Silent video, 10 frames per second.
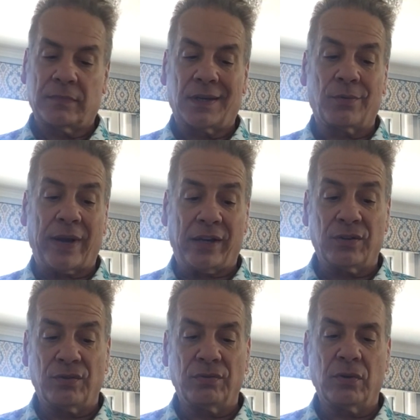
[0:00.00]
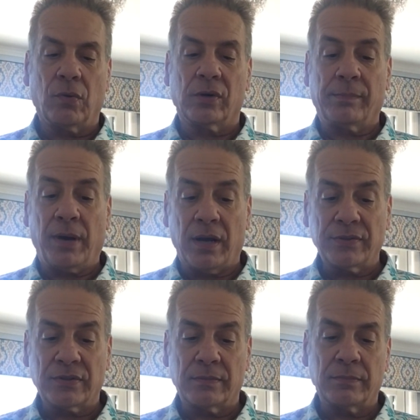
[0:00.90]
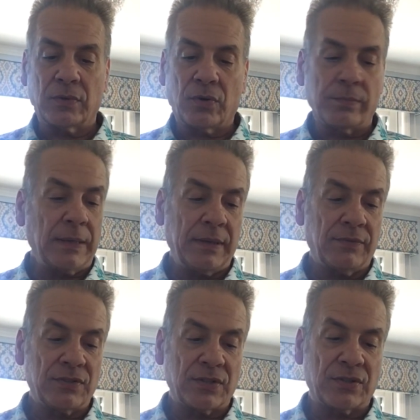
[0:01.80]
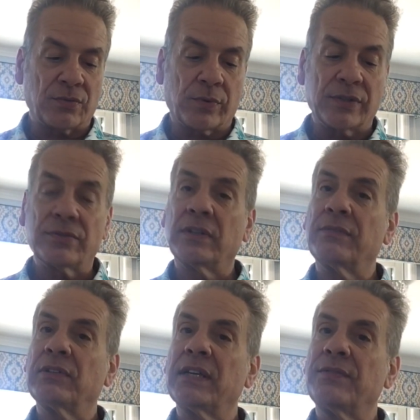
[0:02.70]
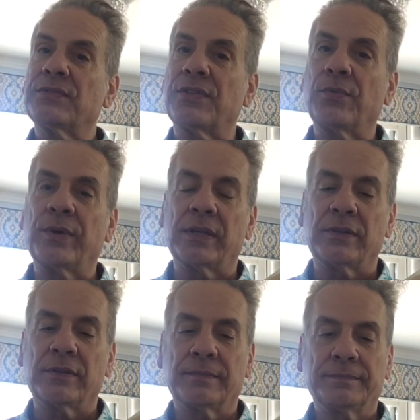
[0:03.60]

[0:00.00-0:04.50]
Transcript: a raccoon or a possum, or maybe even just the rustle of leaves in the wind.